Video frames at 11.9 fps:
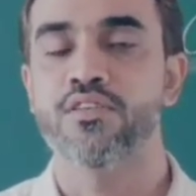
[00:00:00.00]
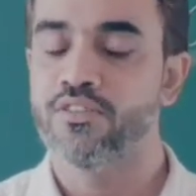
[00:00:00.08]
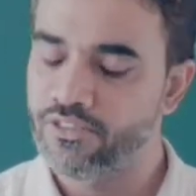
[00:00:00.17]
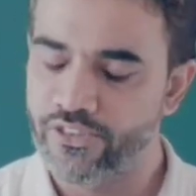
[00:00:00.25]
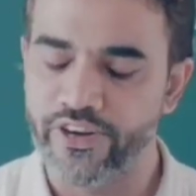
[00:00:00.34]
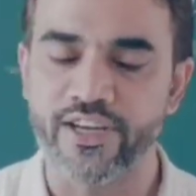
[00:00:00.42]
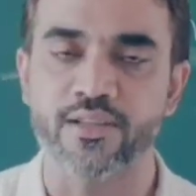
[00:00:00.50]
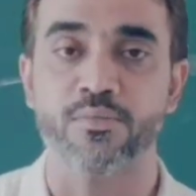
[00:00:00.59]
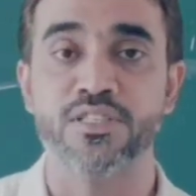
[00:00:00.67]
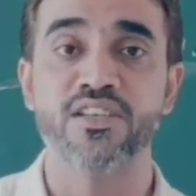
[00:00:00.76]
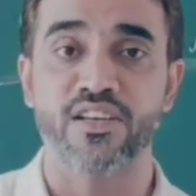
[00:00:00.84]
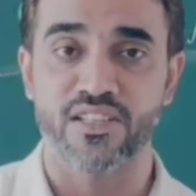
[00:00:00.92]
Freedom,
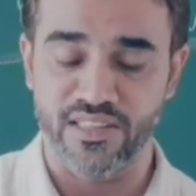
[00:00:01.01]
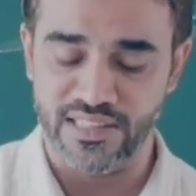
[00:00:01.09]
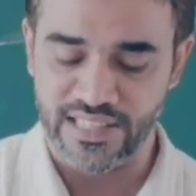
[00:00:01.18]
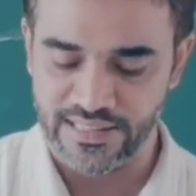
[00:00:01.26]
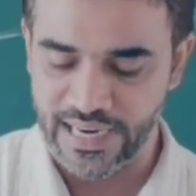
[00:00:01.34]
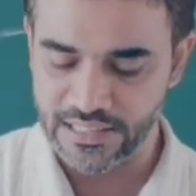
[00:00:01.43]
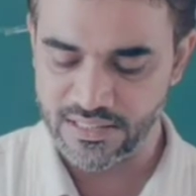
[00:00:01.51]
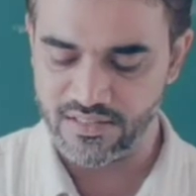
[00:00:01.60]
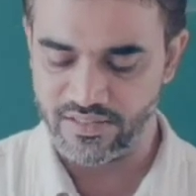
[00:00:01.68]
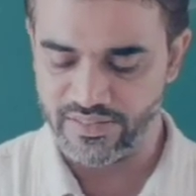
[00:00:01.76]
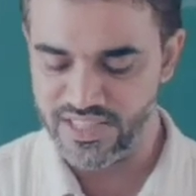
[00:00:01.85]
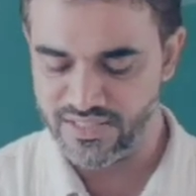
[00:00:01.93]
isn't it? That's
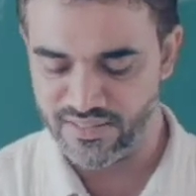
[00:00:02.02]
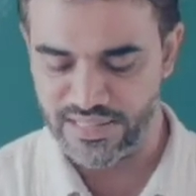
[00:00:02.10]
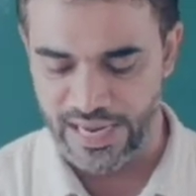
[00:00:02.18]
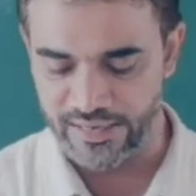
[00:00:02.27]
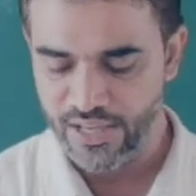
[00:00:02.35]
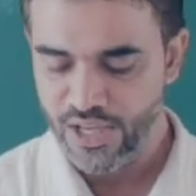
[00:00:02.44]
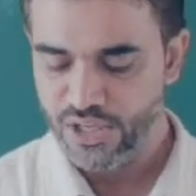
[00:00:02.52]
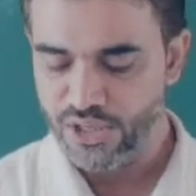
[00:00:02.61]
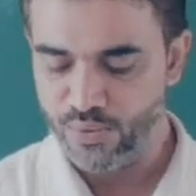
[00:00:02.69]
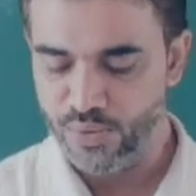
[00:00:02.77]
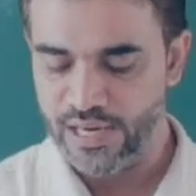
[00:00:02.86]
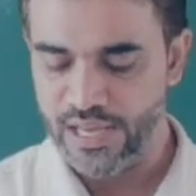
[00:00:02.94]
the reason that
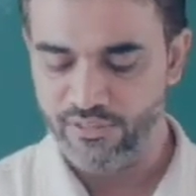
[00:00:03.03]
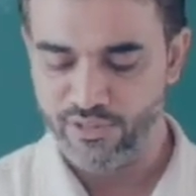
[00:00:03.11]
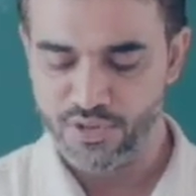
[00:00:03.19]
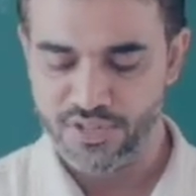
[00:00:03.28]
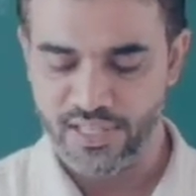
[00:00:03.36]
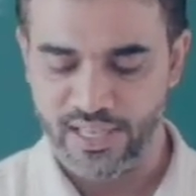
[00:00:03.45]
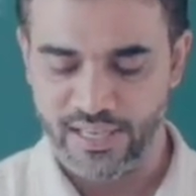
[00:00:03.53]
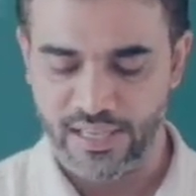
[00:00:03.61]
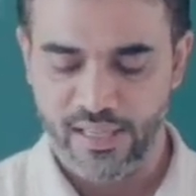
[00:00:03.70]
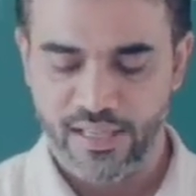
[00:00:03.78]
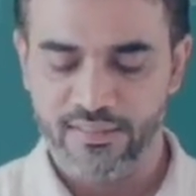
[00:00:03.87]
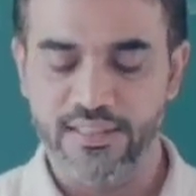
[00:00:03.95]
you will have to say
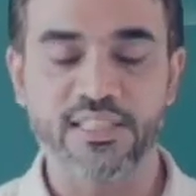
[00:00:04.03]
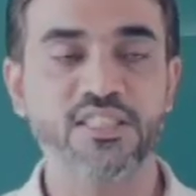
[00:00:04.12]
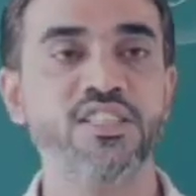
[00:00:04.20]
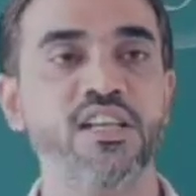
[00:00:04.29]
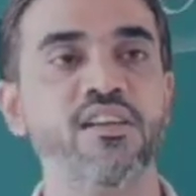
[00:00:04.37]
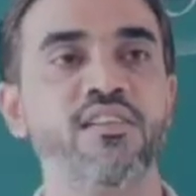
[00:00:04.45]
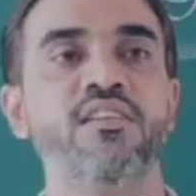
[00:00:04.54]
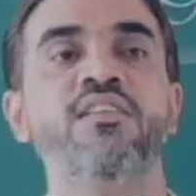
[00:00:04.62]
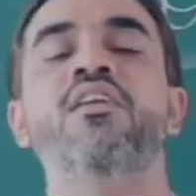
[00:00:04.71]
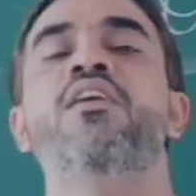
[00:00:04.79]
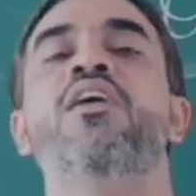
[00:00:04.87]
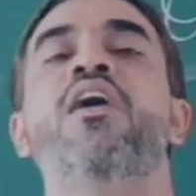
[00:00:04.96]
that
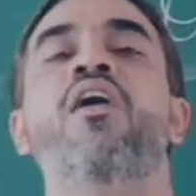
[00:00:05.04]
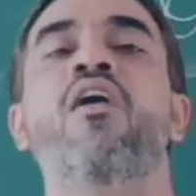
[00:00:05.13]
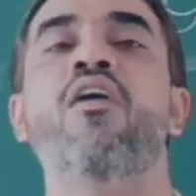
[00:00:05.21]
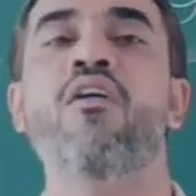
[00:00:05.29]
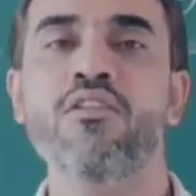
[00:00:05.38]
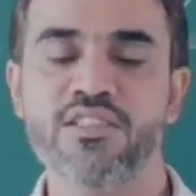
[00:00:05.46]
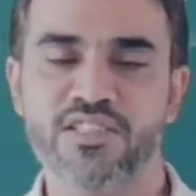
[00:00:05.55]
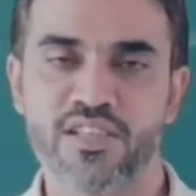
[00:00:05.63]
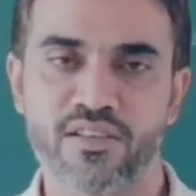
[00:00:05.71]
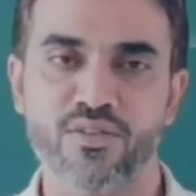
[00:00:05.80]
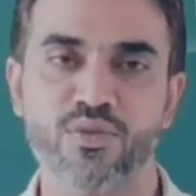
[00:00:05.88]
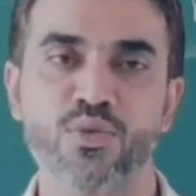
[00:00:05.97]
all
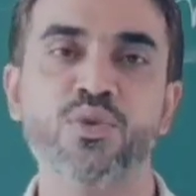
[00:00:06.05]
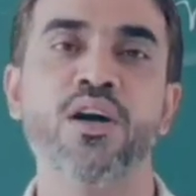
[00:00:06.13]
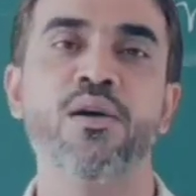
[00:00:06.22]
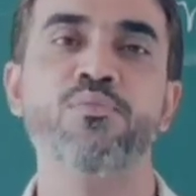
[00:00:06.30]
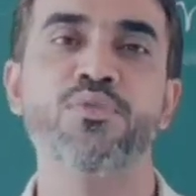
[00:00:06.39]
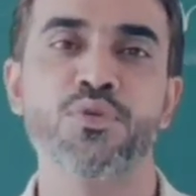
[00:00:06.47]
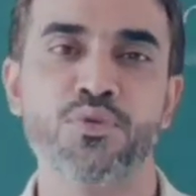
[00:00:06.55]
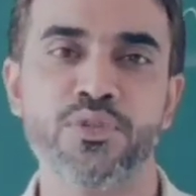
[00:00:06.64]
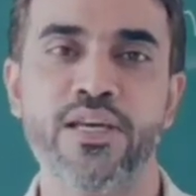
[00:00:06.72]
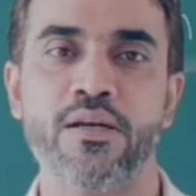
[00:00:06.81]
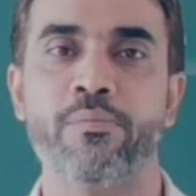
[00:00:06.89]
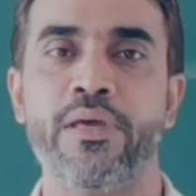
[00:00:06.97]
children who come through
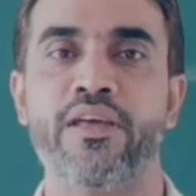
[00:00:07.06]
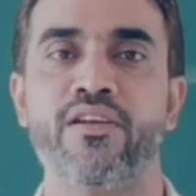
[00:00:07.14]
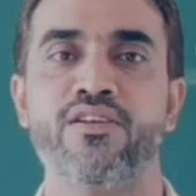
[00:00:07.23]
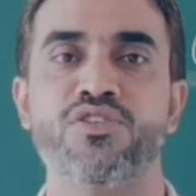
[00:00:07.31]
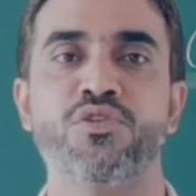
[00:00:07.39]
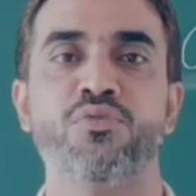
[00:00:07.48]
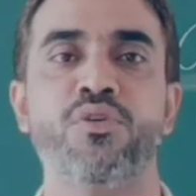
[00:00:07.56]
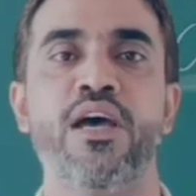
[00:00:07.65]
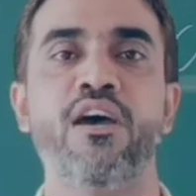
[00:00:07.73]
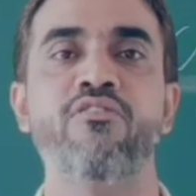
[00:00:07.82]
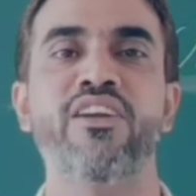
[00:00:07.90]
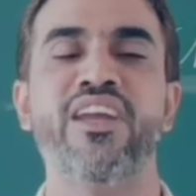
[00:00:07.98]
their parents should
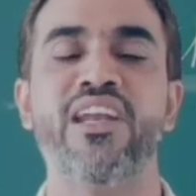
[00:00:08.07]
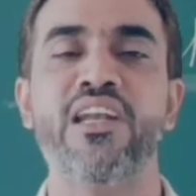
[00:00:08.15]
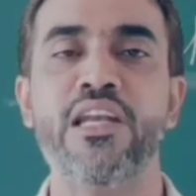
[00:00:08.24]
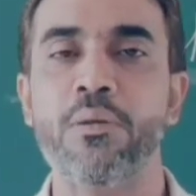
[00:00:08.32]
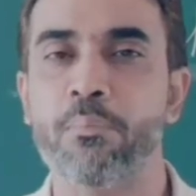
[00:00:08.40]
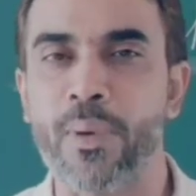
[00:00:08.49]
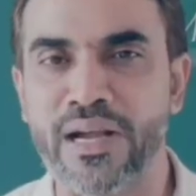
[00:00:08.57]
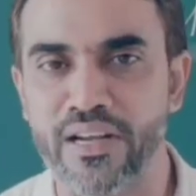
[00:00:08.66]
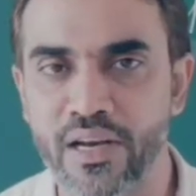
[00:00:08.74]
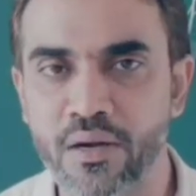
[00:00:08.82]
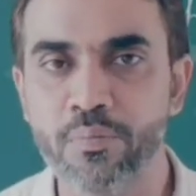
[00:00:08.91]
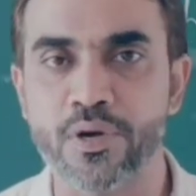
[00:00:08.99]
have
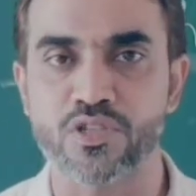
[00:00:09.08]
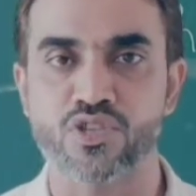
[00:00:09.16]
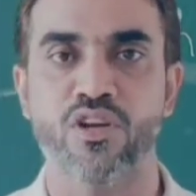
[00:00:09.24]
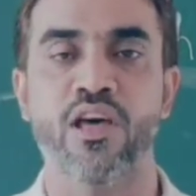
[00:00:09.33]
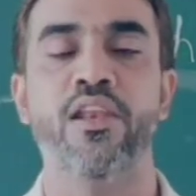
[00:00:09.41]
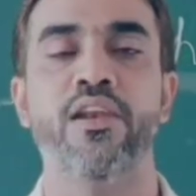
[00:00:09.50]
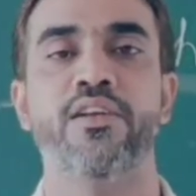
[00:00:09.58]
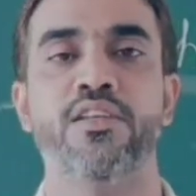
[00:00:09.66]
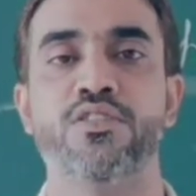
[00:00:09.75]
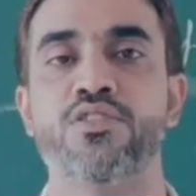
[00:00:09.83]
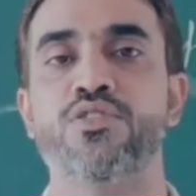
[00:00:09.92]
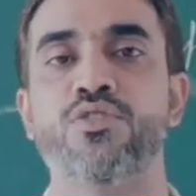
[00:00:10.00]
independent personalities.
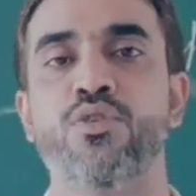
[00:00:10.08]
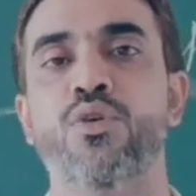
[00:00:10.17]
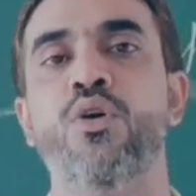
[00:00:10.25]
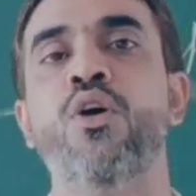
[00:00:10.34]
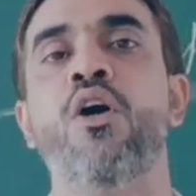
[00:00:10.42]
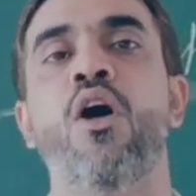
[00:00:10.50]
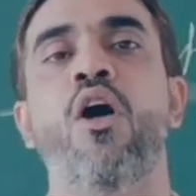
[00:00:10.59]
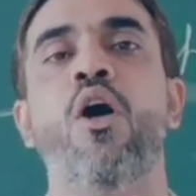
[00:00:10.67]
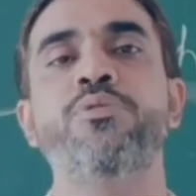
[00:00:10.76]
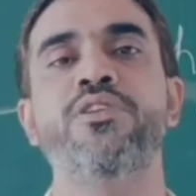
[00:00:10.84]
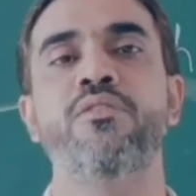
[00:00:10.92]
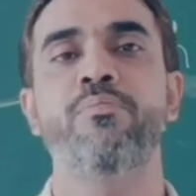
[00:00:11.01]
So,
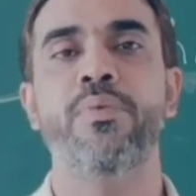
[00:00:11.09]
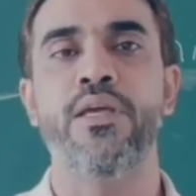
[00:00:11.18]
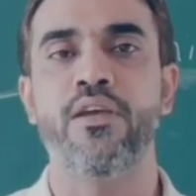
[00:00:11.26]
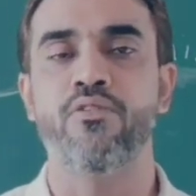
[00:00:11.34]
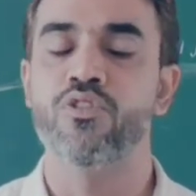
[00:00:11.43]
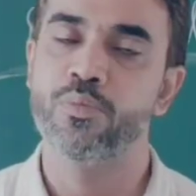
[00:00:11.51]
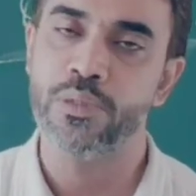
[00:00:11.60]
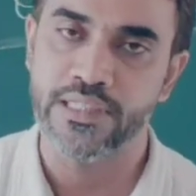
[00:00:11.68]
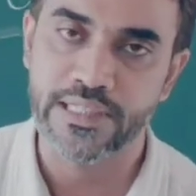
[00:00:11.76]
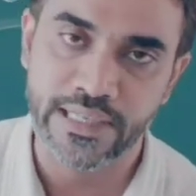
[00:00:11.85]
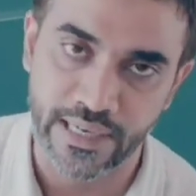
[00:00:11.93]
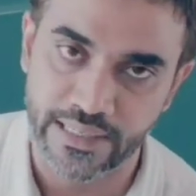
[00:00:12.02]
option B would be
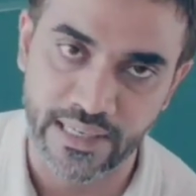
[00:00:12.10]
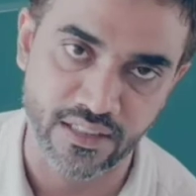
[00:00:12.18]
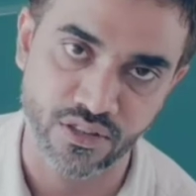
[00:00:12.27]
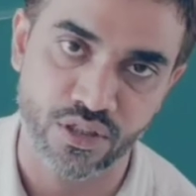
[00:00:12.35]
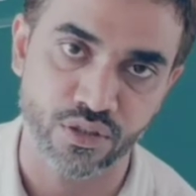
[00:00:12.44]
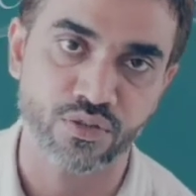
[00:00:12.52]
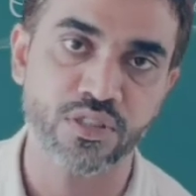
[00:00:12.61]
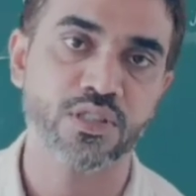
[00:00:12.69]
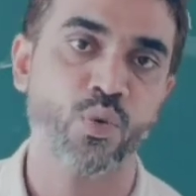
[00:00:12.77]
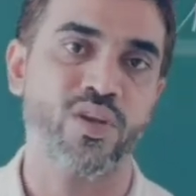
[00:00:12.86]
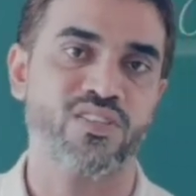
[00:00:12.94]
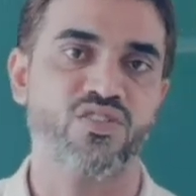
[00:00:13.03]
the correct answer to this
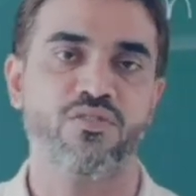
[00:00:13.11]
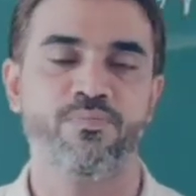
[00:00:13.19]
question.